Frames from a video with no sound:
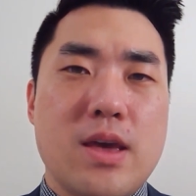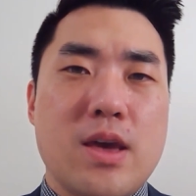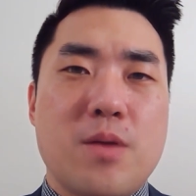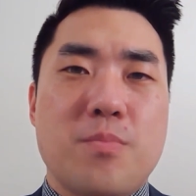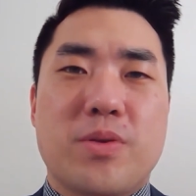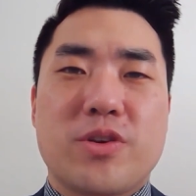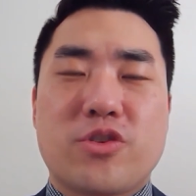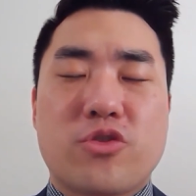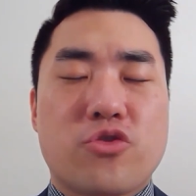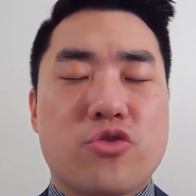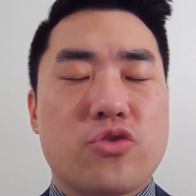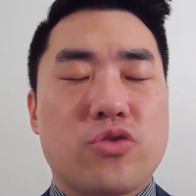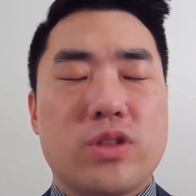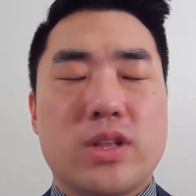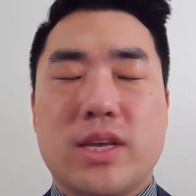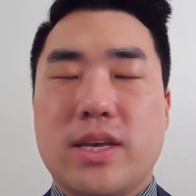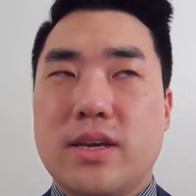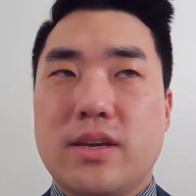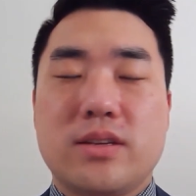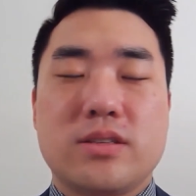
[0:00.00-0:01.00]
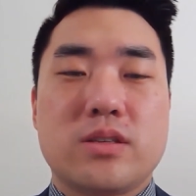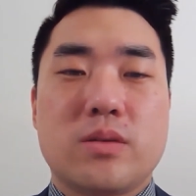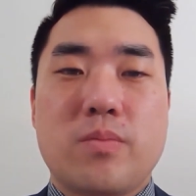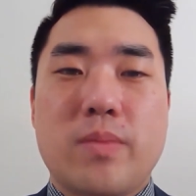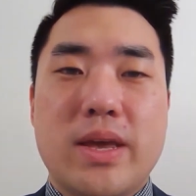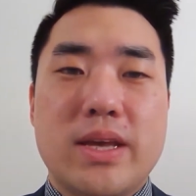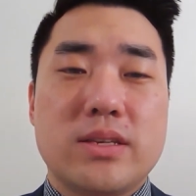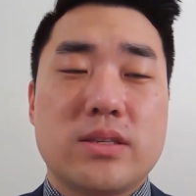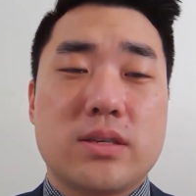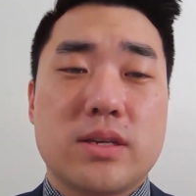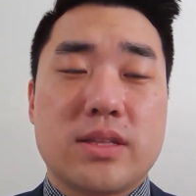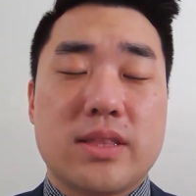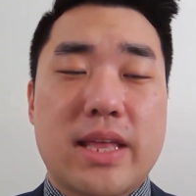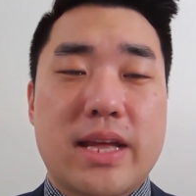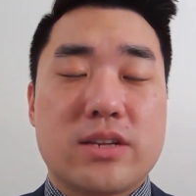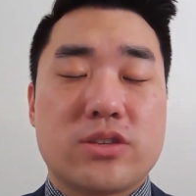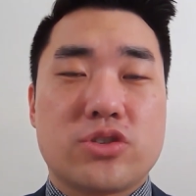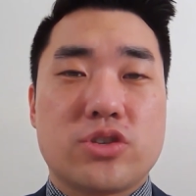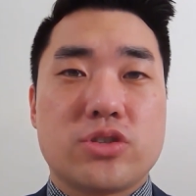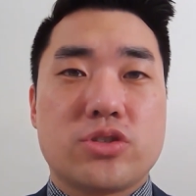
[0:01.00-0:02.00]
But truly, it is amazing
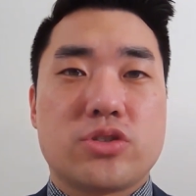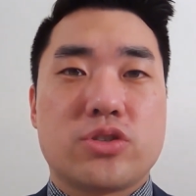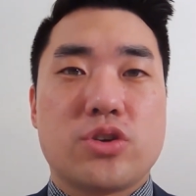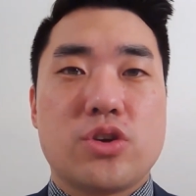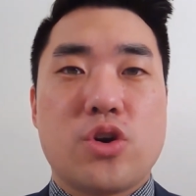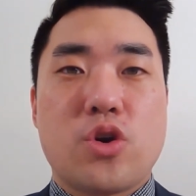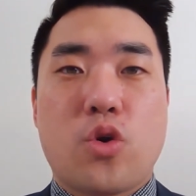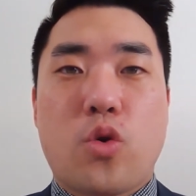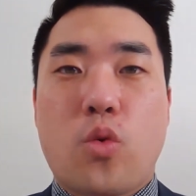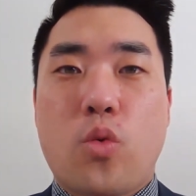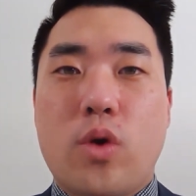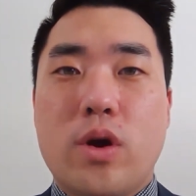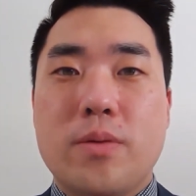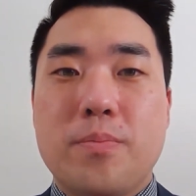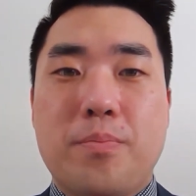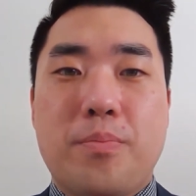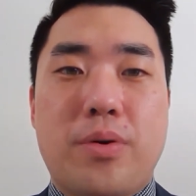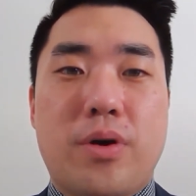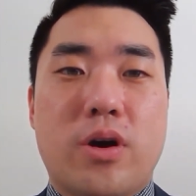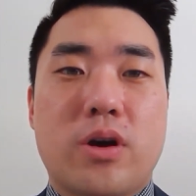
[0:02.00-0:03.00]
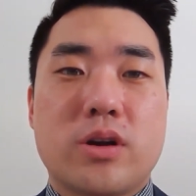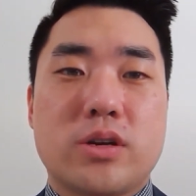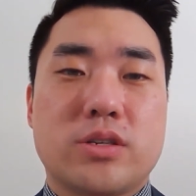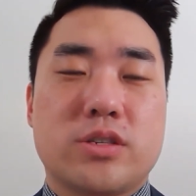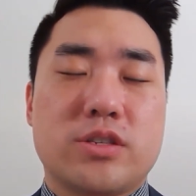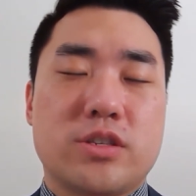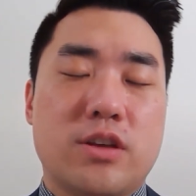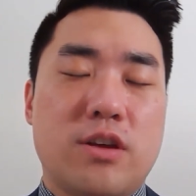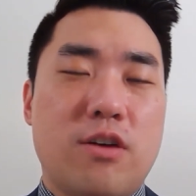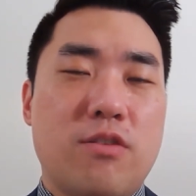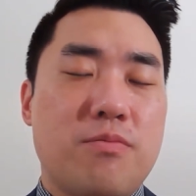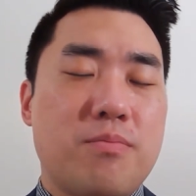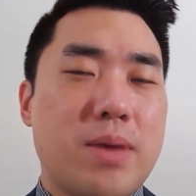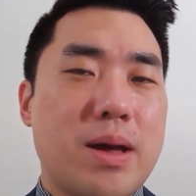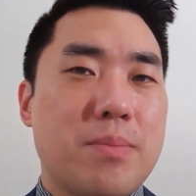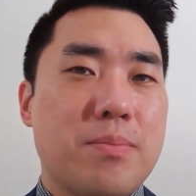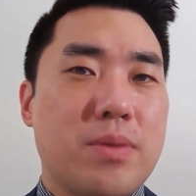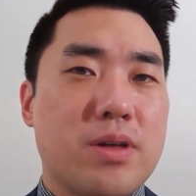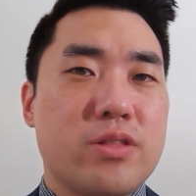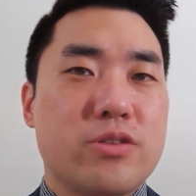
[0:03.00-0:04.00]
that just one part of my
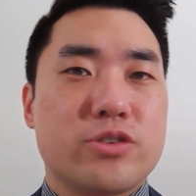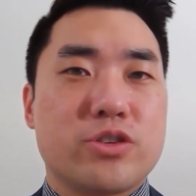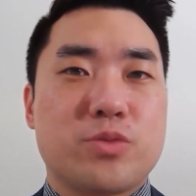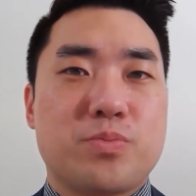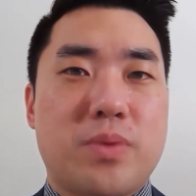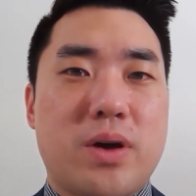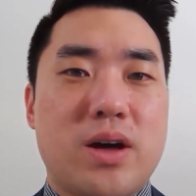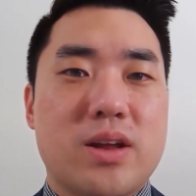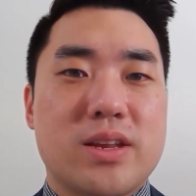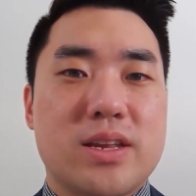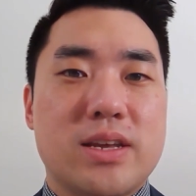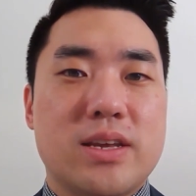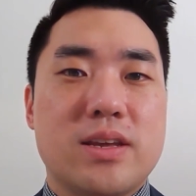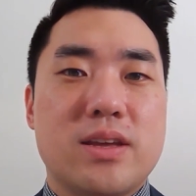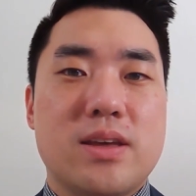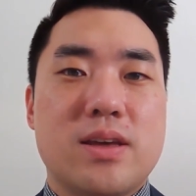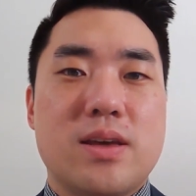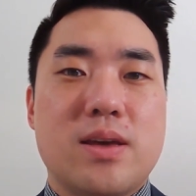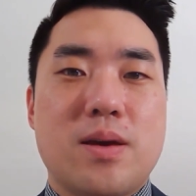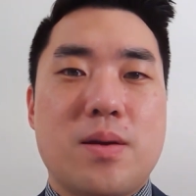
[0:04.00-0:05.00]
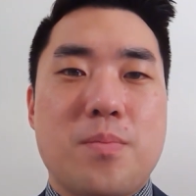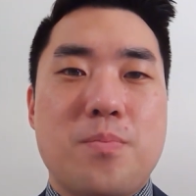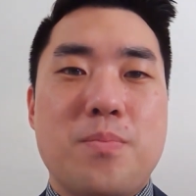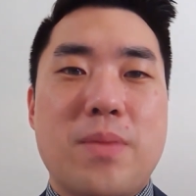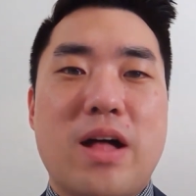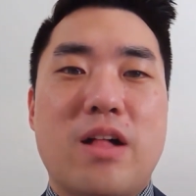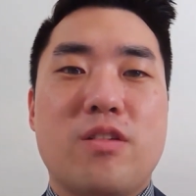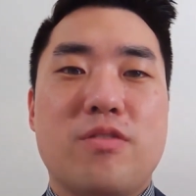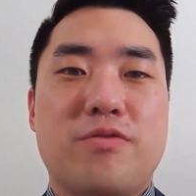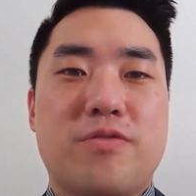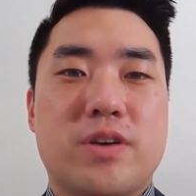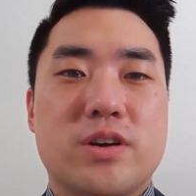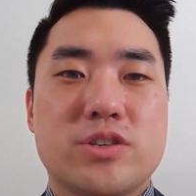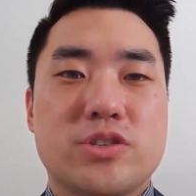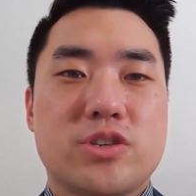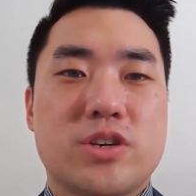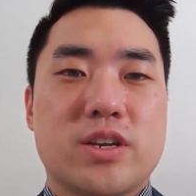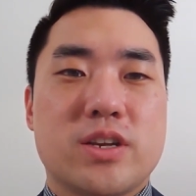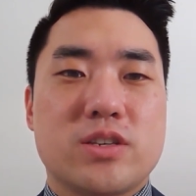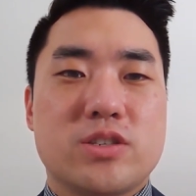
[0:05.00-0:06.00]
mother's body
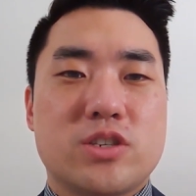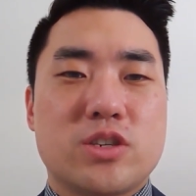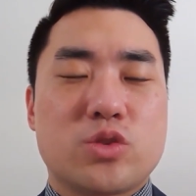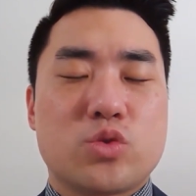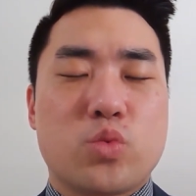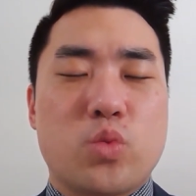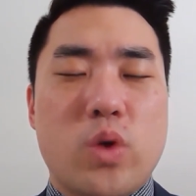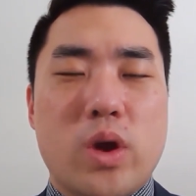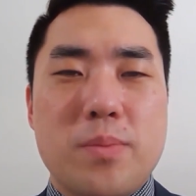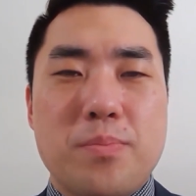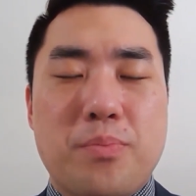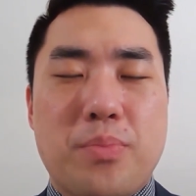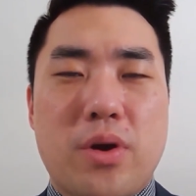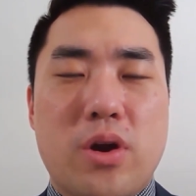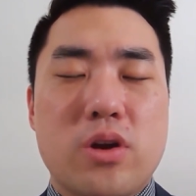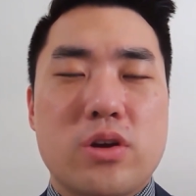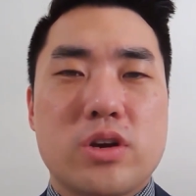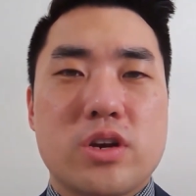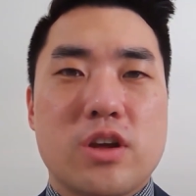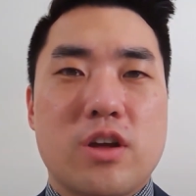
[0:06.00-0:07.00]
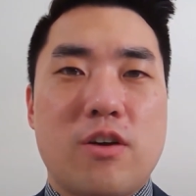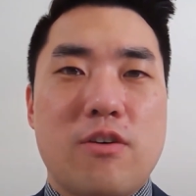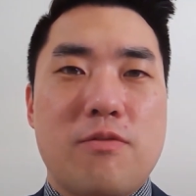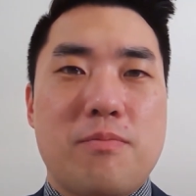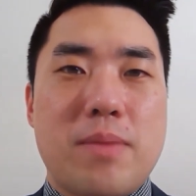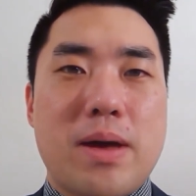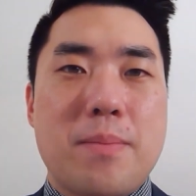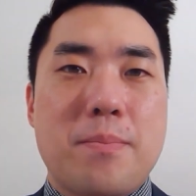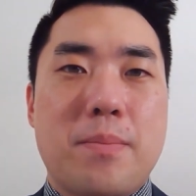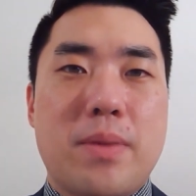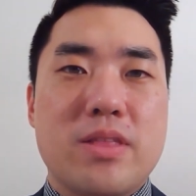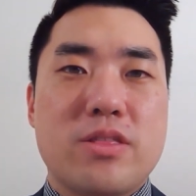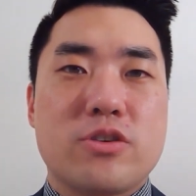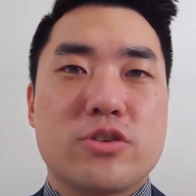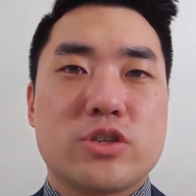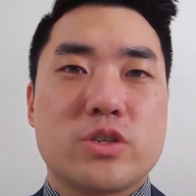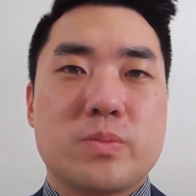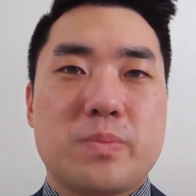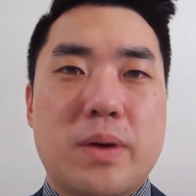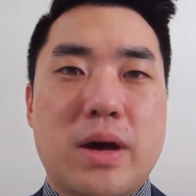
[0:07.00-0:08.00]
malfunctioning, just one part of my
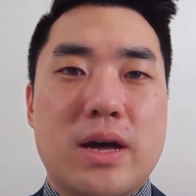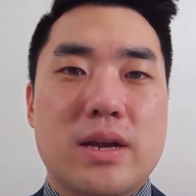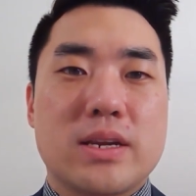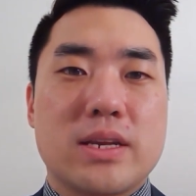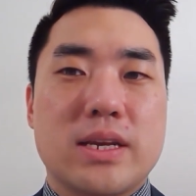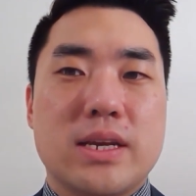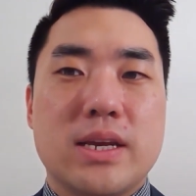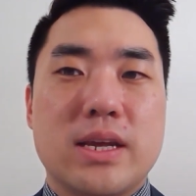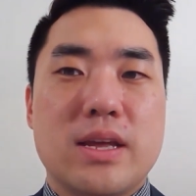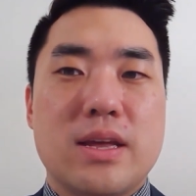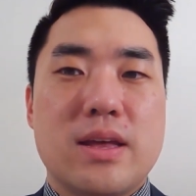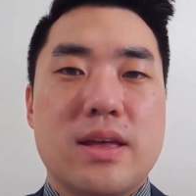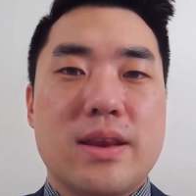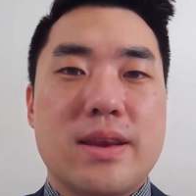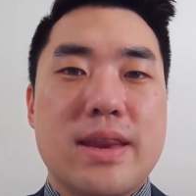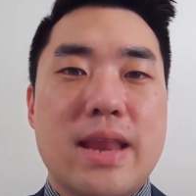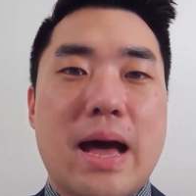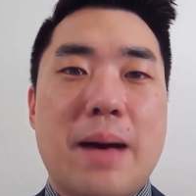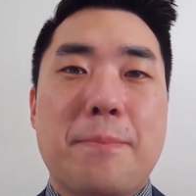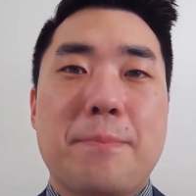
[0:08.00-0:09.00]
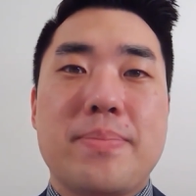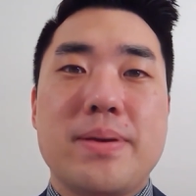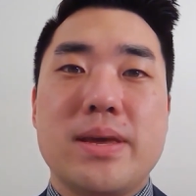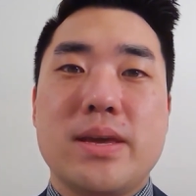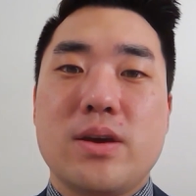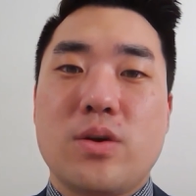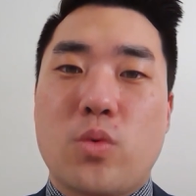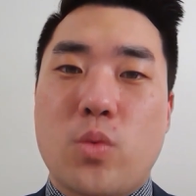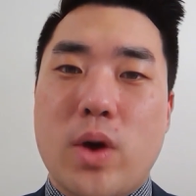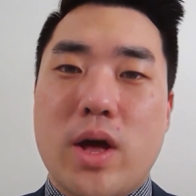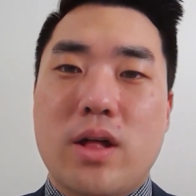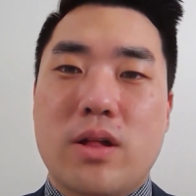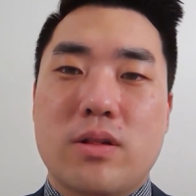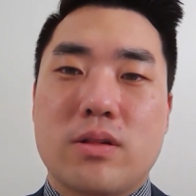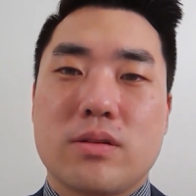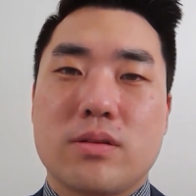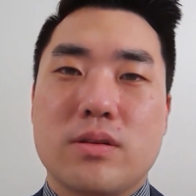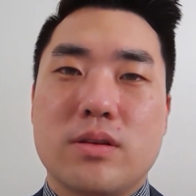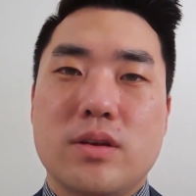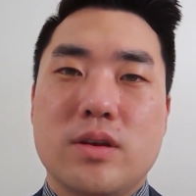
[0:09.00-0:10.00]
mother's body not being
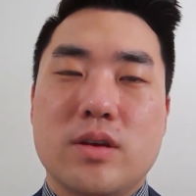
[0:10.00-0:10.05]
well,